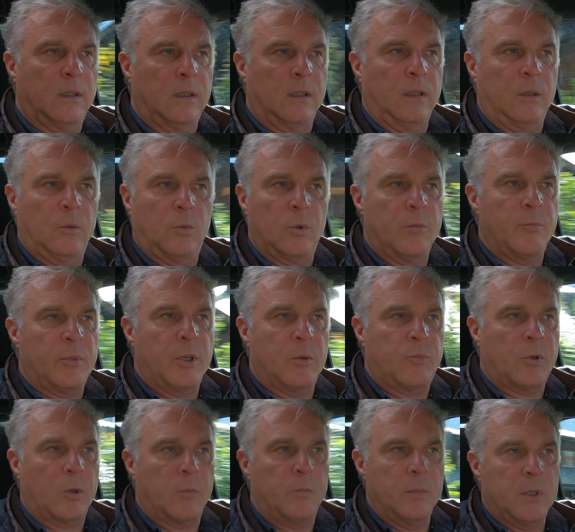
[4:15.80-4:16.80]
It wouldn't be a
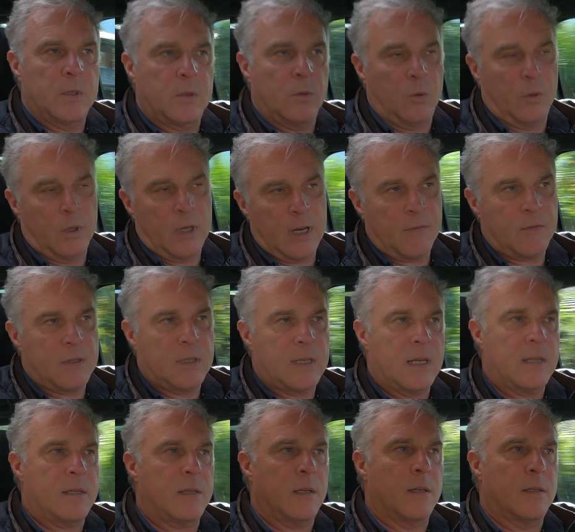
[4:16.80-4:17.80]
problem at all. You have to
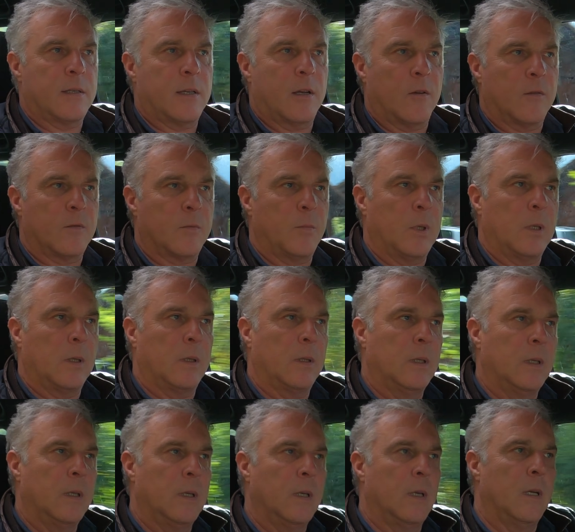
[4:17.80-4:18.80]
test it yourselves, but
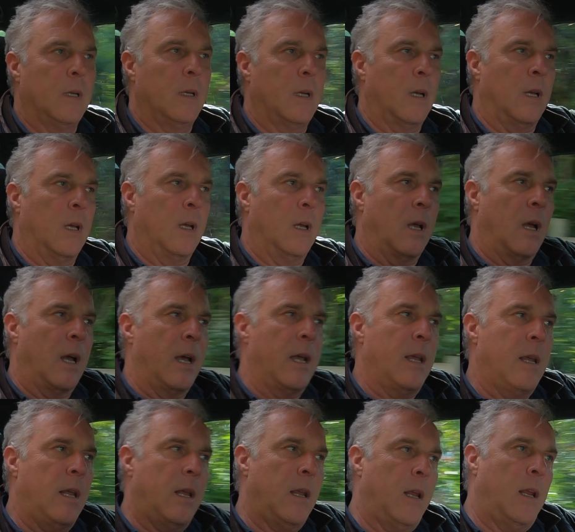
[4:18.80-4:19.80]

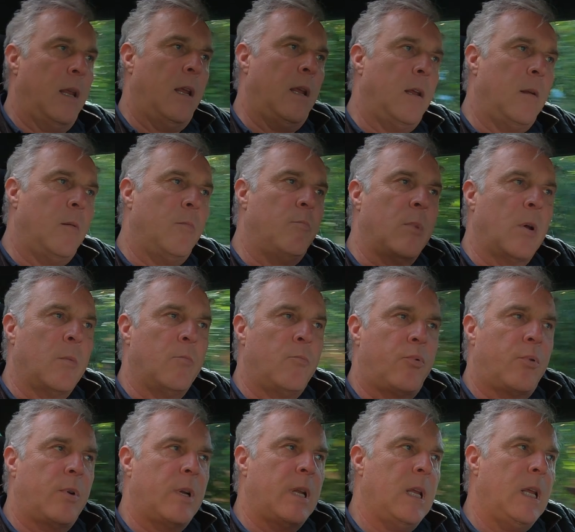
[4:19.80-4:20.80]
I'm
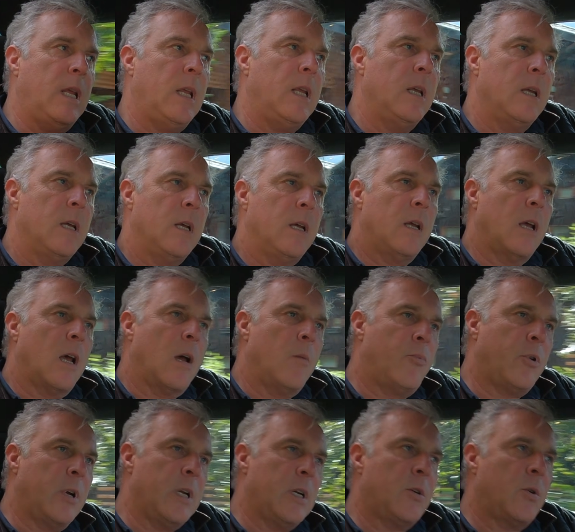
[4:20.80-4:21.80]

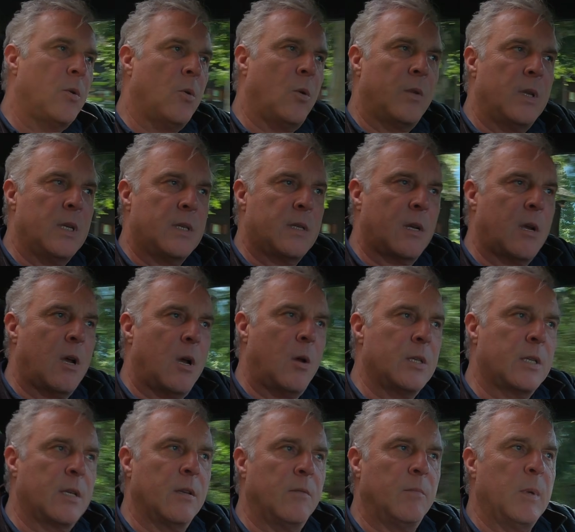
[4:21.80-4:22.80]
pretty sure this car
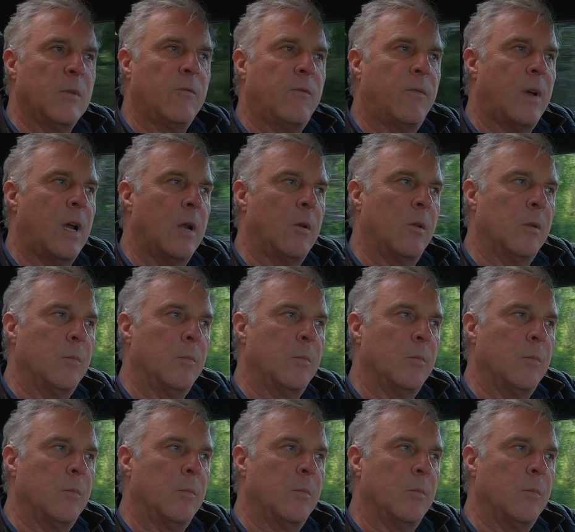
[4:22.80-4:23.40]
is going to be fine on the